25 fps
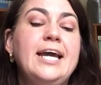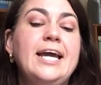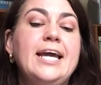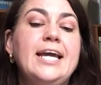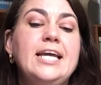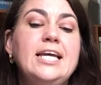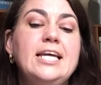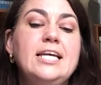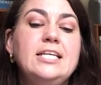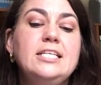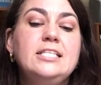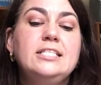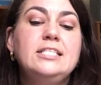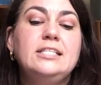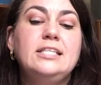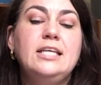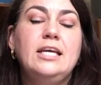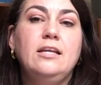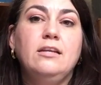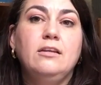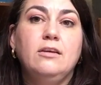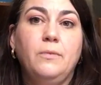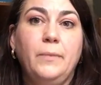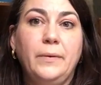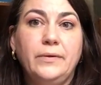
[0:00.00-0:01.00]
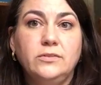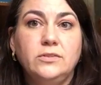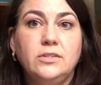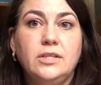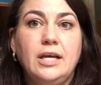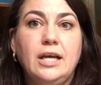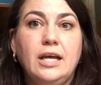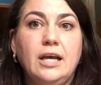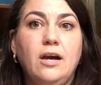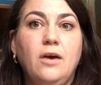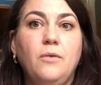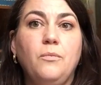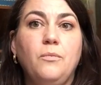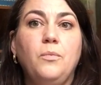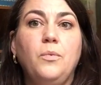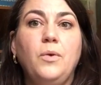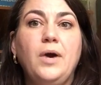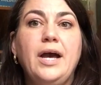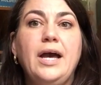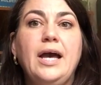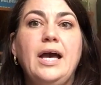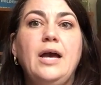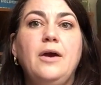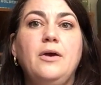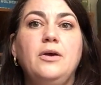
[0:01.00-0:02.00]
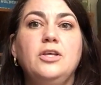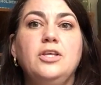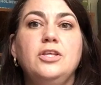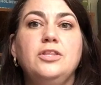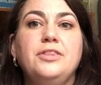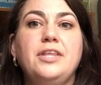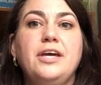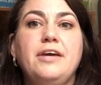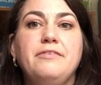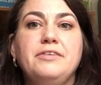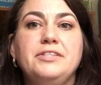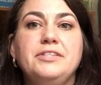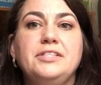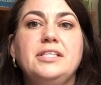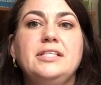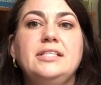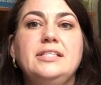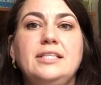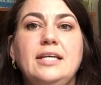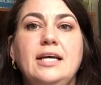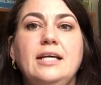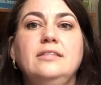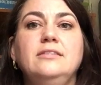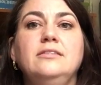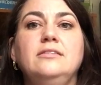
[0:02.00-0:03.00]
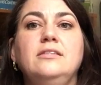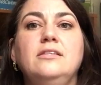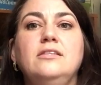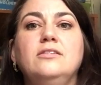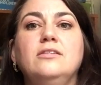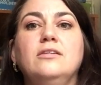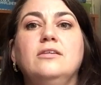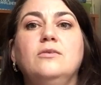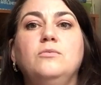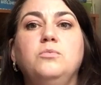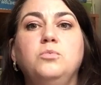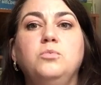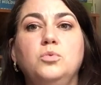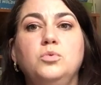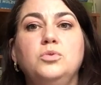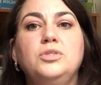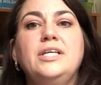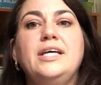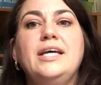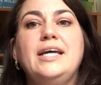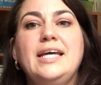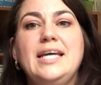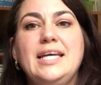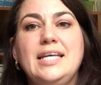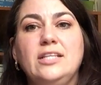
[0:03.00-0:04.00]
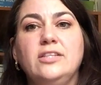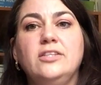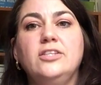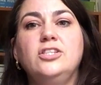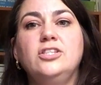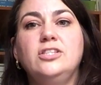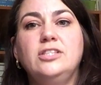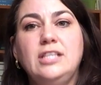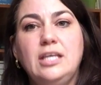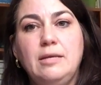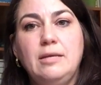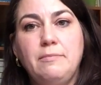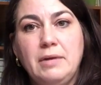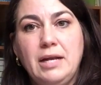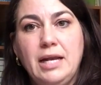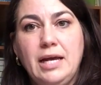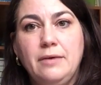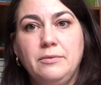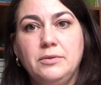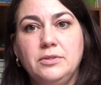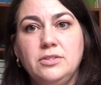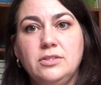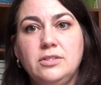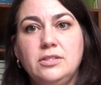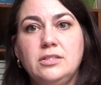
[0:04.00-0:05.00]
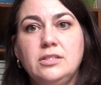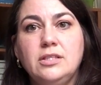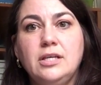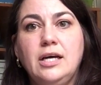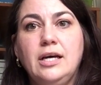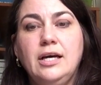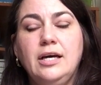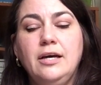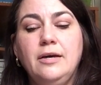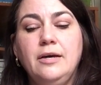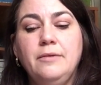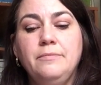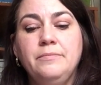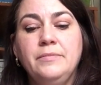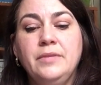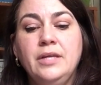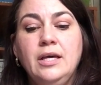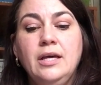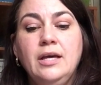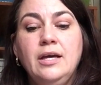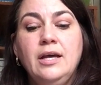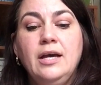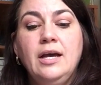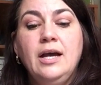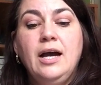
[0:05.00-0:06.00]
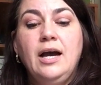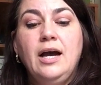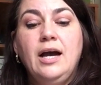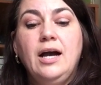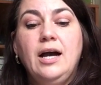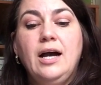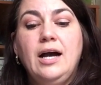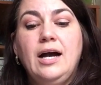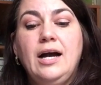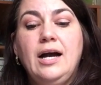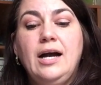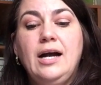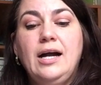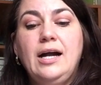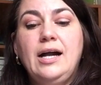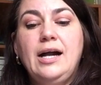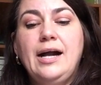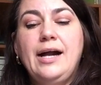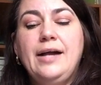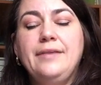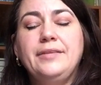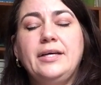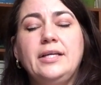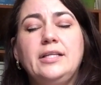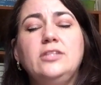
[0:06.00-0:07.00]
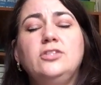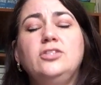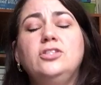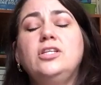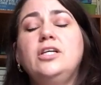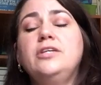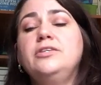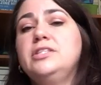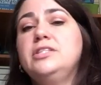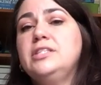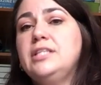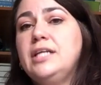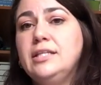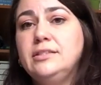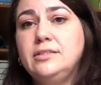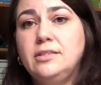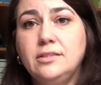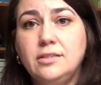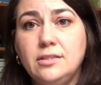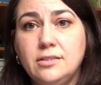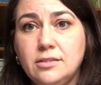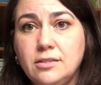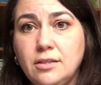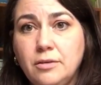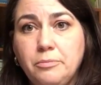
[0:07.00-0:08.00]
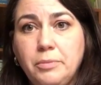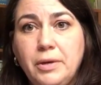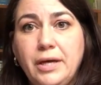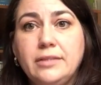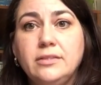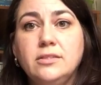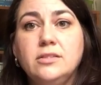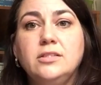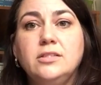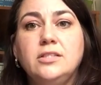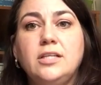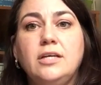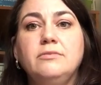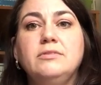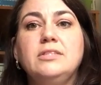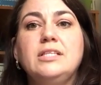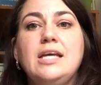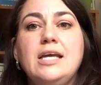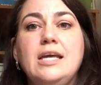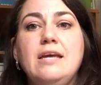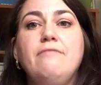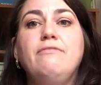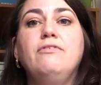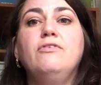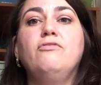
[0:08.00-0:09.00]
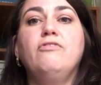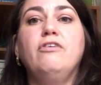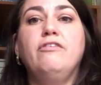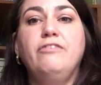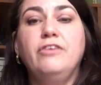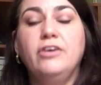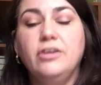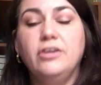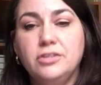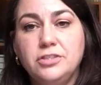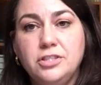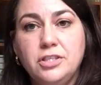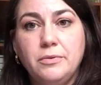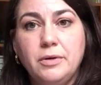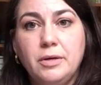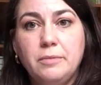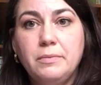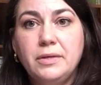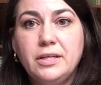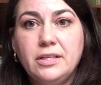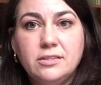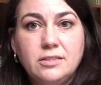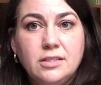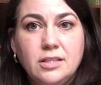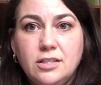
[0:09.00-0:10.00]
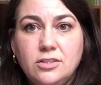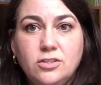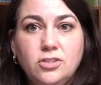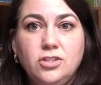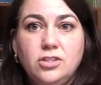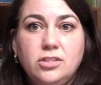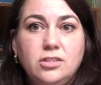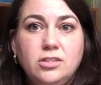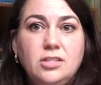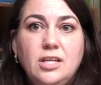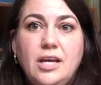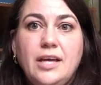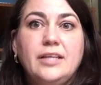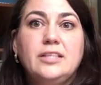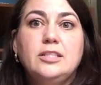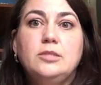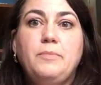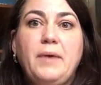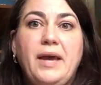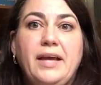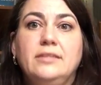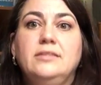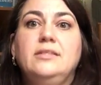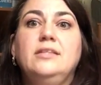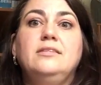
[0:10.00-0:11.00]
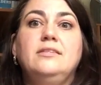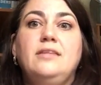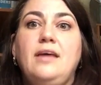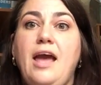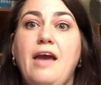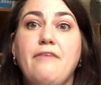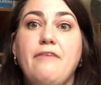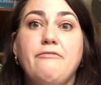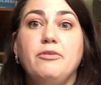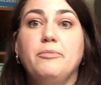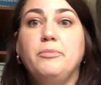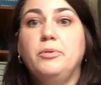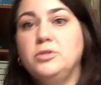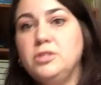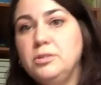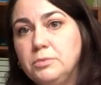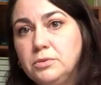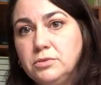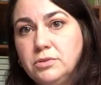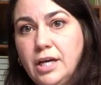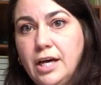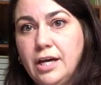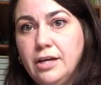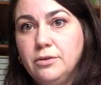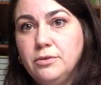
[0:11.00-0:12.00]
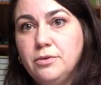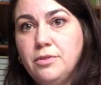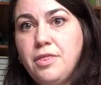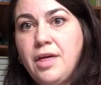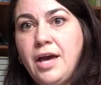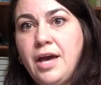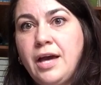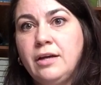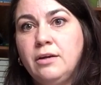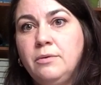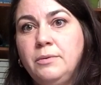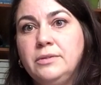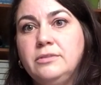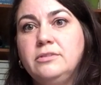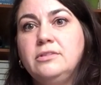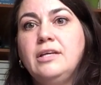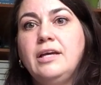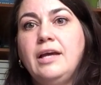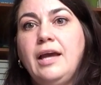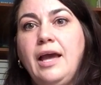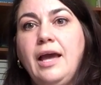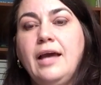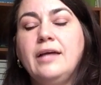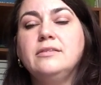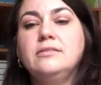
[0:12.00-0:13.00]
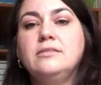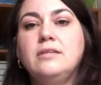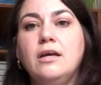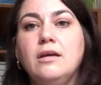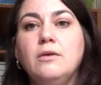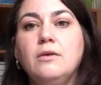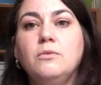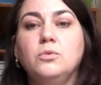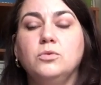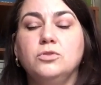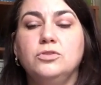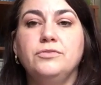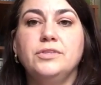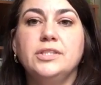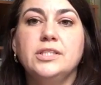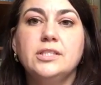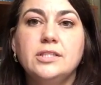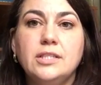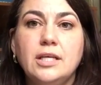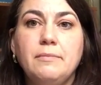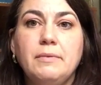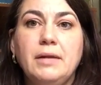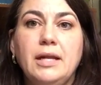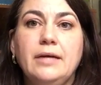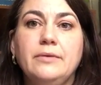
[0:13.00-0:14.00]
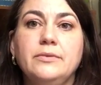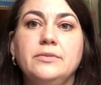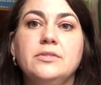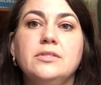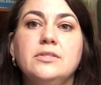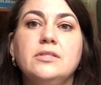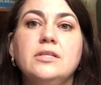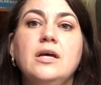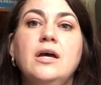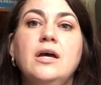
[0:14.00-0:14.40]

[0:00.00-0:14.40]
is in quilting, where there is a standard 1/4 inch seam allowance. And that is so standard that some patterns don't even refer to it because it is just expected that everybody will know that quilting has a 1/4 inch seam allowance.